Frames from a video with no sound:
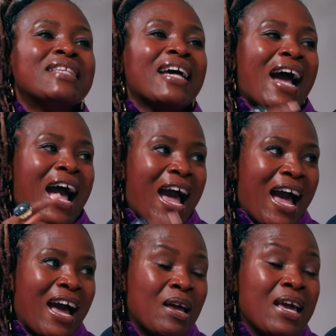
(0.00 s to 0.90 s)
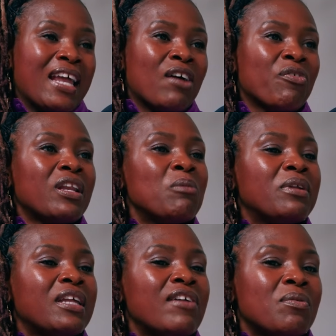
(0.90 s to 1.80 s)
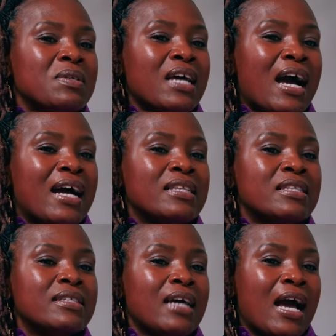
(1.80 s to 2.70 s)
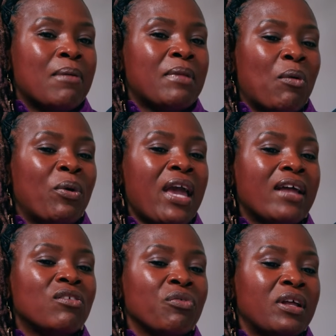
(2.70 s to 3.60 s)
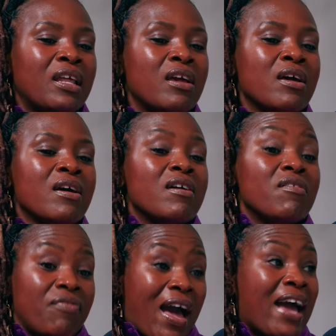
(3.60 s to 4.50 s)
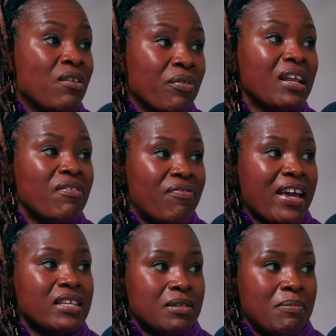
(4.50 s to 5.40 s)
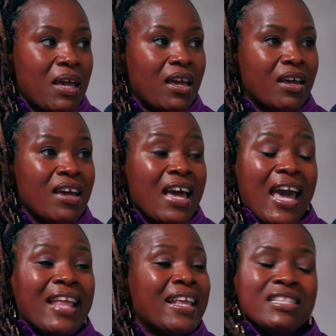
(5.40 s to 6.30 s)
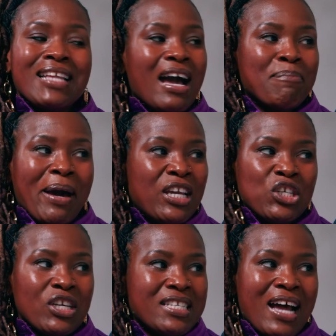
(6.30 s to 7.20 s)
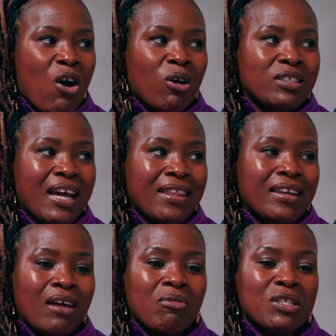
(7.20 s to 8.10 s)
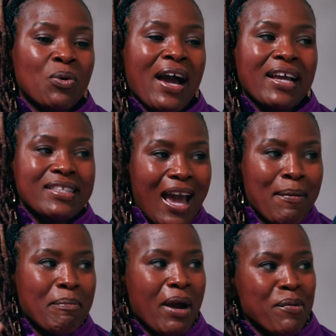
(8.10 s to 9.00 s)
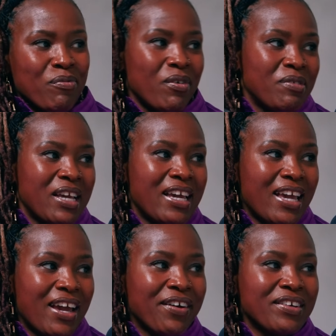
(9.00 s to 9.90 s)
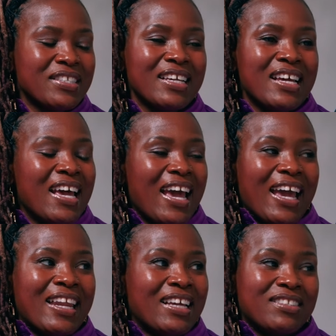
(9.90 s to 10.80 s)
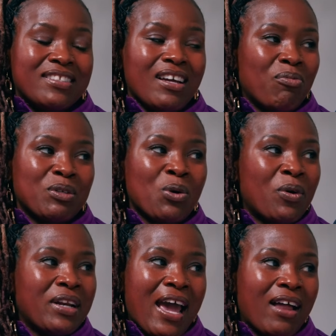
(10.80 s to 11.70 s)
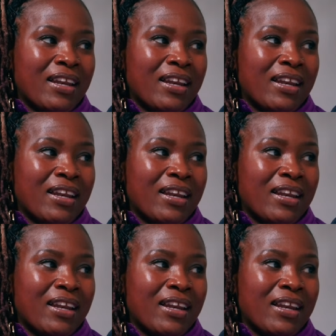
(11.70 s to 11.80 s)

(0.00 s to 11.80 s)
the aha. And I really believe it was God's time that I had to really face me. Yeah. And it's not, Myesha is not altogether lovely. So I could say, I've been married for 15 years And that stuff was going to hell